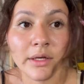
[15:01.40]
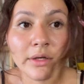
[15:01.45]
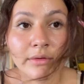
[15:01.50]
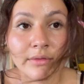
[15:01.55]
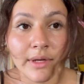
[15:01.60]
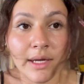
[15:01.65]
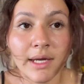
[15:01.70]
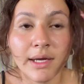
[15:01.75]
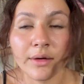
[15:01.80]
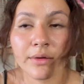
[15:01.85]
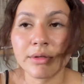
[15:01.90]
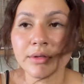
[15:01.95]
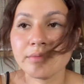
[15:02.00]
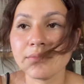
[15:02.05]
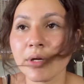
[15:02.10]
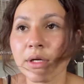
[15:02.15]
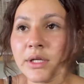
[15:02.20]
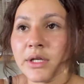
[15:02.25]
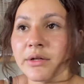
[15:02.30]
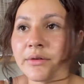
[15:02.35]
around and
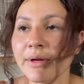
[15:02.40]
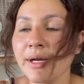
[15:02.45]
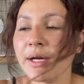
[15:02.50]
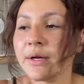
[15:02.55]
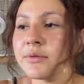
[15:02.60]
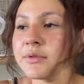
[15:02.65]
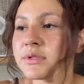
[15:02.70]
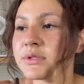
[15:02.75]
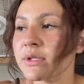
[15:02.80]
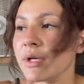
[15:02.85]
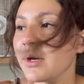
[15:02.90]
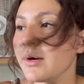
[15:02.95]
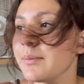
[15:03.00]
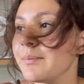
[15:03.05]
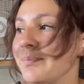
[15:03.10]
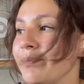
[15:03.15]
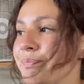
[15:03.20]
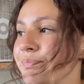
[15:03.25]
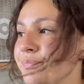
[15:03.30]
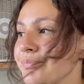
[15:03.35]
running around, so
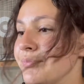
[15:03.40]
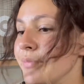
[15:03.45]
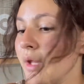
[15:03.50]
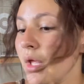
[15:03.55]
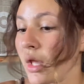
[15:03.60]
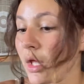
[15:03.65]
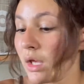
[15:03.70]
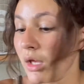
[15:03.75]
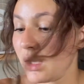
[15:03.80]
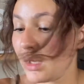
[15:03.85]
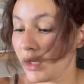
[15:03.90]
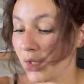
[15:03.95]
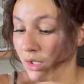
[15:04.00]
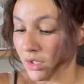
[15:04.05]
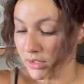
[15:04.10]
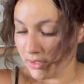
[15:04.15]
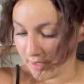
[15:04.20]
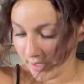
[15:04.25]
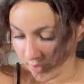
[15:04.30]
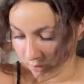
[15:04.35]

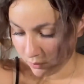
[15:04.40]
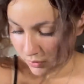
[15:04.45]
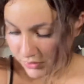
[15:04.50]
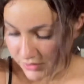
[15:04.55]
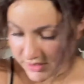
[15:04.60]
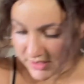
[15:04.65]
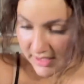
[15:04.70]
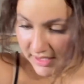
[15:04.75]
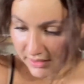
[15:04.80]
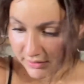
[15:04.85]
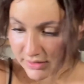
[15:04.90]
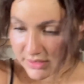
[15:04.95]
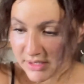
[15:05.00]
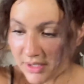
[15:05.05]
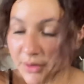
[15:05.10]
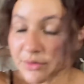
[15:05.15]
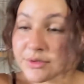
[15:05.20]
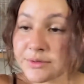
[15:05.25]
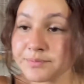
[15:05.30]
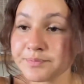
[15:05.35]
yeah, we'll see how this goes.